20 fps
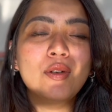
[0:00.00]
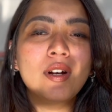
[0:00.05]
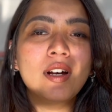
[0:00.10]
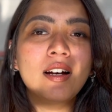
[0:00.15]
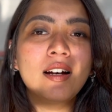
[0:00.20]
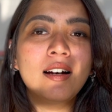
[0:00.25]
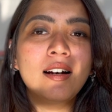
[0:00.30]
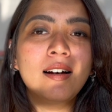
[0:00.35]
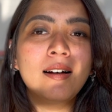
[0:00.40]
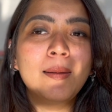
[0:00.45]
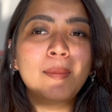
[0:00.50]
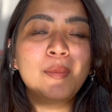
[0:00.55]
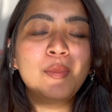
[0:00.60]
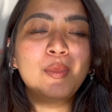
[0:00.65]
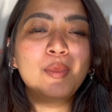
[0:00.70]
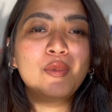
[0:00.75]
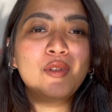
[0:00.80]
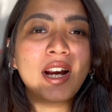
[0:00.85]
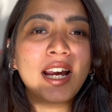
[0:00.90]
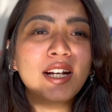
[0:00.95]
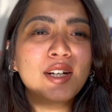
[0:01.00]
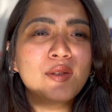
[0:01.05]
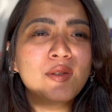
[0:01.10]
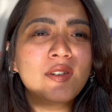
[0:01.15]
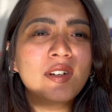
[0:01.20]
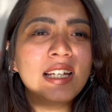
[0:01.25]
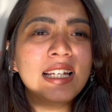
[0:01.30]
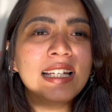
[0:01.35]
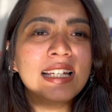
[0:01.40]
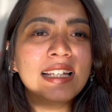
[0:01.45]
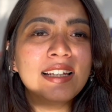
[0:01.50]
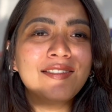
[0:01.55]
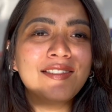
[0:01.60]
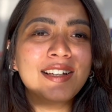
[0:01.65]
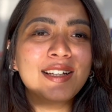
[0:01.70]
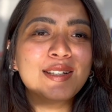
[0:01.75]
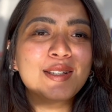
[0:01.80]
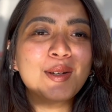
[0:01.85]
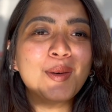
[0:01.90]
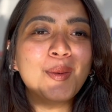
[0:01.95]
try to relive
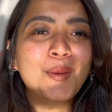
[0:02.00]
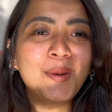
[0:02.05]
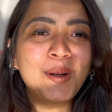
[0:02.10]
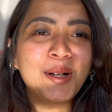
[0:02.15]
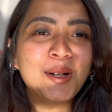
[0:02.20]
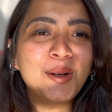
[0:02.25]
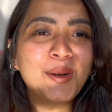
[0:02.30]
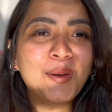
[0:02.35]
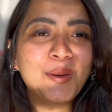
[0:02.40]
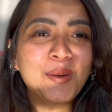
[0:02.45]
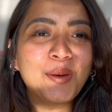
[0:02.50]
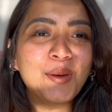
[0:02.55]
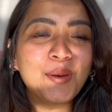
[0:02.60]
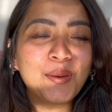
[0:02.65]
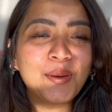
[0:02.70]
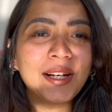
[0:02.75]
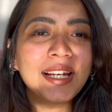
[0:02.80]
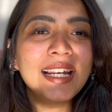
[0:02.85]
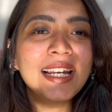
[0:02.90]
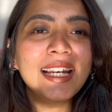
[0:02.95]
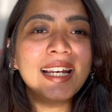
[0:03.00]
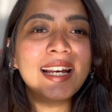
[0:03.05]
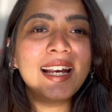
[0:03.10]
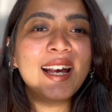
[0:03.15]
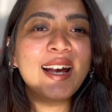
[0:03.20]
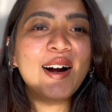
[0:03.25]
his old glory